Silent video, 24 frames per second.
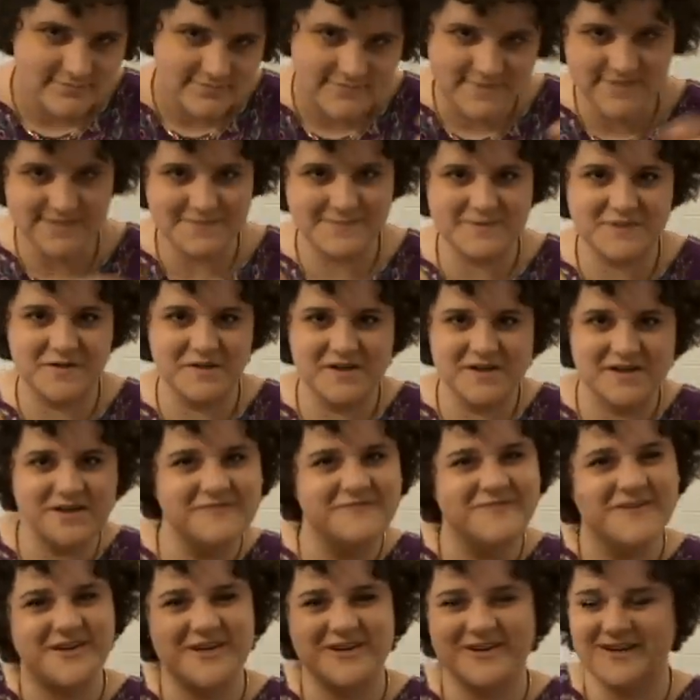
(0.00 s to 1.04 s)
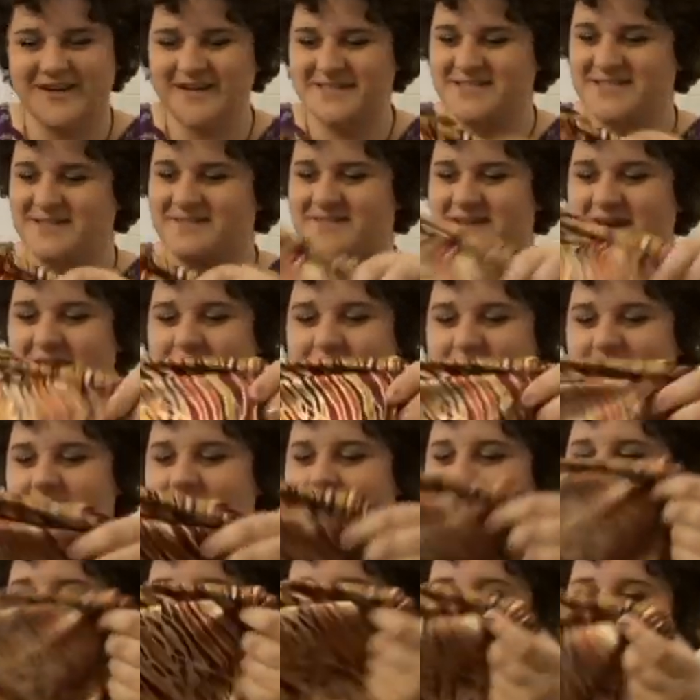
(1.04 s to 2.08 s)
some sort of configuration of that. But
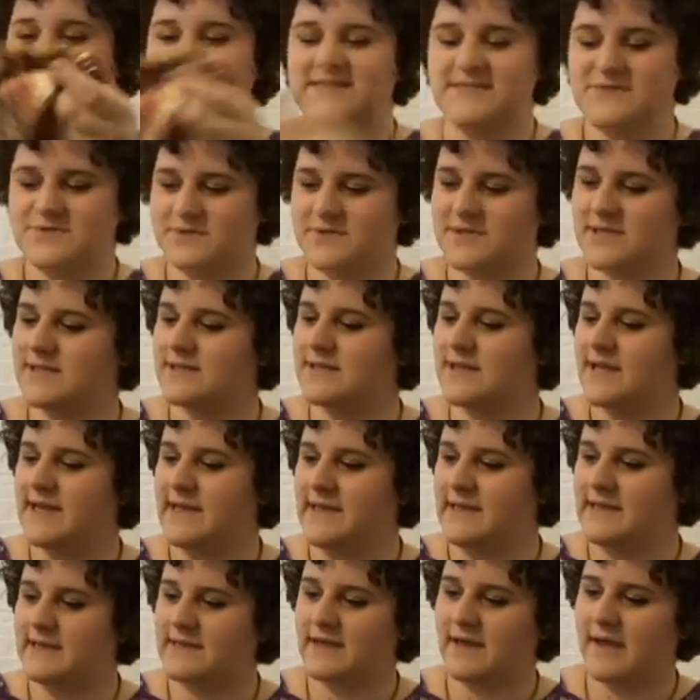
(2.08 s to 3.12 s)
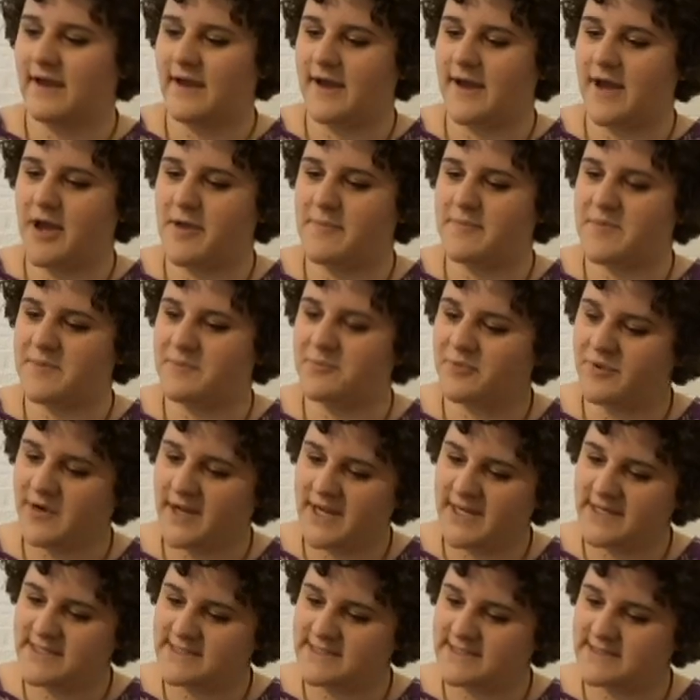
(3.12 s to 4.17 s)
I just really like the
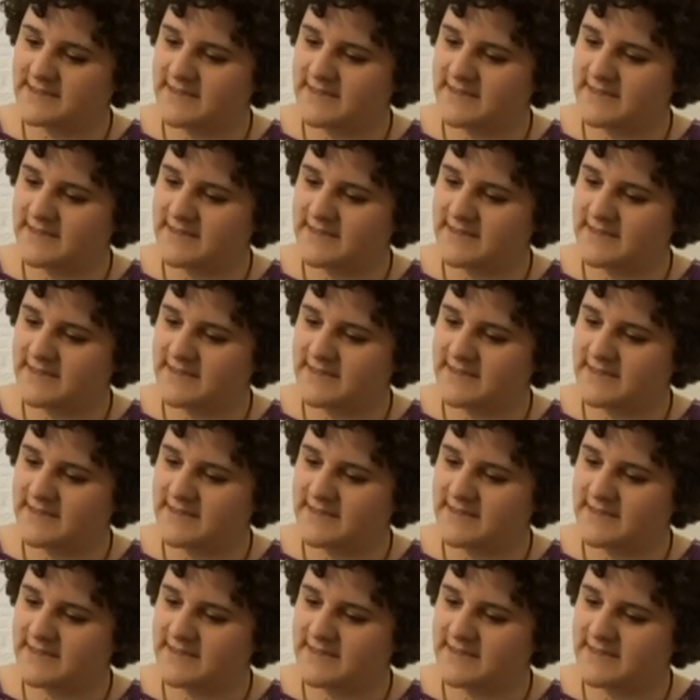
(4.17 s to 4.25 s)
print.